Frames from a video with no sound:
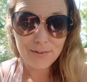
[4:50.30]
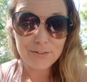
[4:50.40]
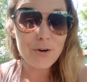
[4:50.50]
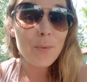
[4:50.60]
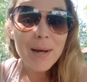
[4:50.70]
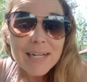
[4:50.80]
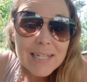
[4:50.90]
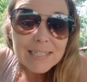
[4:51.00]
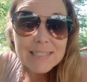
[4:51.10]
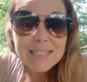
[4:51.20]
Nobody
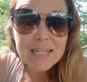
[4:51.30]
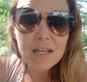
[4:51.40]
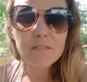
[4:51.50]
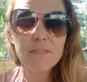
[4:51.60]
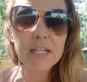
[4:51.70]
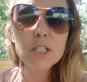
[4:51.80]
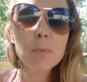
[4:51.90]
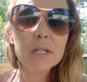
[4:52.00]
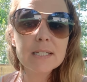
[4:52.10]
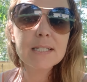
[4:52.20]
can see it.
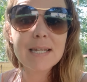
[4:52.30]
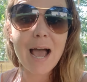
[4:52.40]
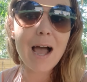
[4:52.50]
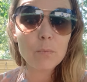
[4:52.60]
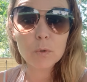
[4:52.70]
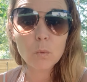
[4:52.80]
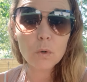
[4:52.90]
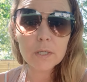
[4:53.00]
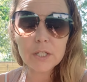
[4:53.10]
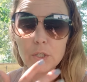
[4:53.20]
Facebook is not
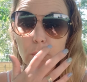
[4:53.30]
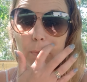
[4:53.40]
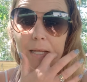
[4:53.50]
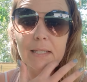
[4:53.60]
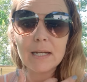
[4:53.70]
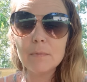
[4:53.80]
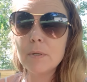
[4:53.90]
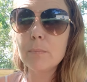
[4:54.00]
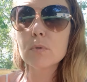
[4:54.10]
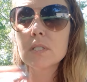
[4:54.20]
rewarding you by letting
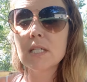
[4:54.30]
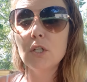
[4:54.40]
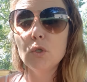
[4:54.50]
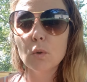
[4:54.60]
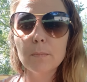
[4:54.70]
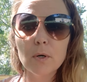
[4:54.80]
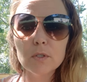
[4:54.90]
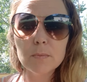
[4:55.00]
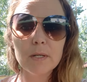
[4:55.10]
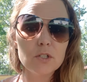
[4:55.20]
people see your
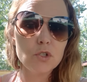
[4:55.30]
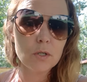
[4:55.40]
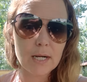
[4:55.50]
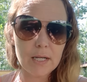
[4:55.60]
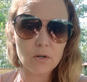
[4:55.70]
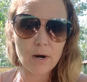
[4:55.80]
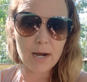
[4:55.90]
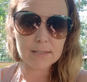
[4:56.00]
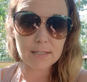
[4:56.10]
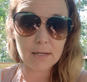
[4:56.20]
post because you're not
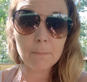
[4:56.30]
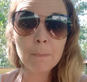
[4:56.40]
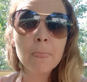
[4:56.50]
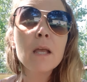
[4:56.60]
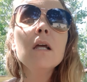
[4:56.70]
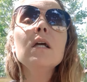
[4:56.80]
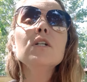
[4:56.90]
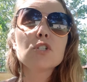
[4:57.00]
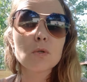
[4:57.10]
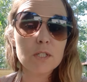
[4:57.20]
interacting.
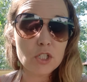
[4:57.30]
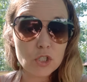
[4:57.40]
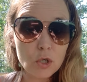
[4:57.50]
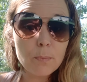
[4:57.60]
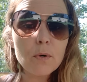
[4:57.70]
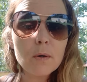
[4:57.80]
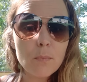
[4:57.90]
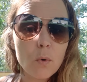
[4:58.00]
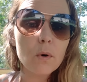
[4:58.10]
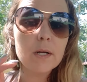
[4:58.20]
So it's super
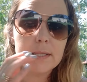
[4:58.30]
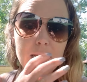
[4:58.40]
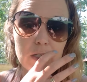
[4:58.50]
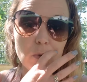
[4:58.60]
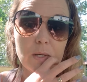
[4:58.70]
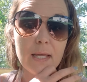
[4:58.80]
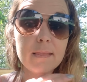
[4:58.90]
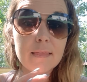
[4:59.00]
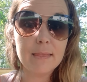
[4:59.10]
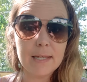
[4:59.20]
important that you get
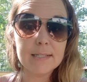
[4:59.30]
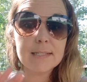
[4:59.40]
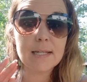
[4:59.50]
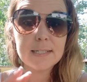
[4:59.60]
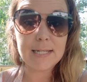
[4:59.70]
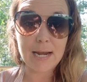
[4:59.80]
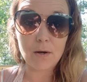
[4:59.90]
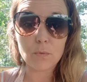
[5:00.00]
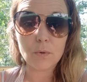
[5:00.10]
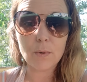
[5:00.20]
this
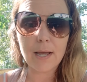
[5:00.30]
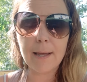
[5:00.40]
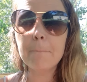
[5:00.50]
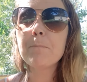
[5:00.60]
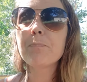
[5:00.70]
down, okay?